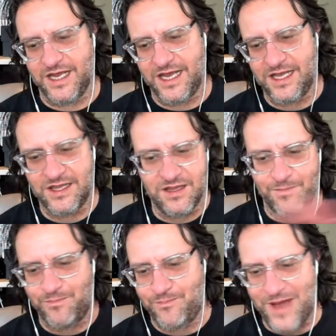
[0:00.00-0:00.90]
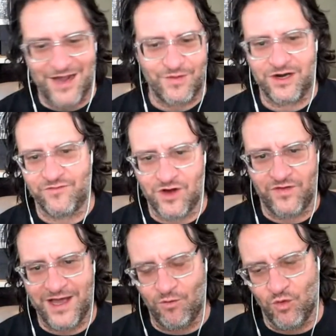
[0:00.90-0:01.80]
In the background of all
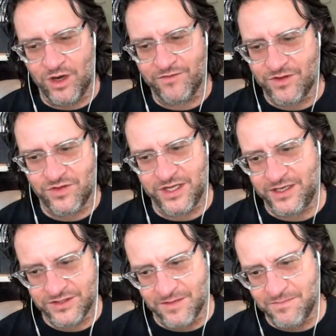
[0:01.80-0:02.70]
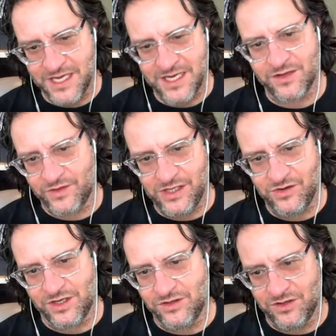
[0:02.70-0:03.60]
that, one of the things immediately you
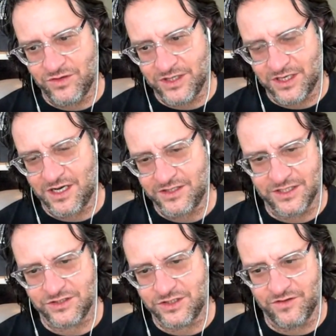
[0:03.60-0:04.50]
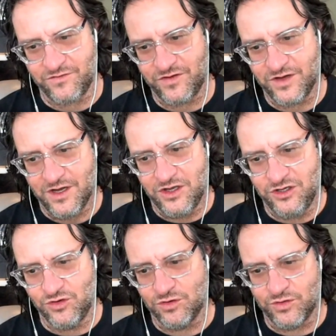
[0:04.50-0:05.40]
can do in the context of
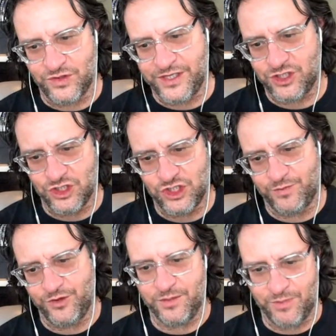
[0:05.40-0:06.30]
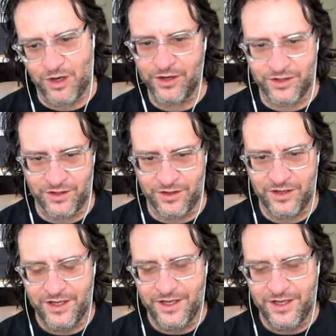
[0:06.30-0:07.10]
your relationship with a partner,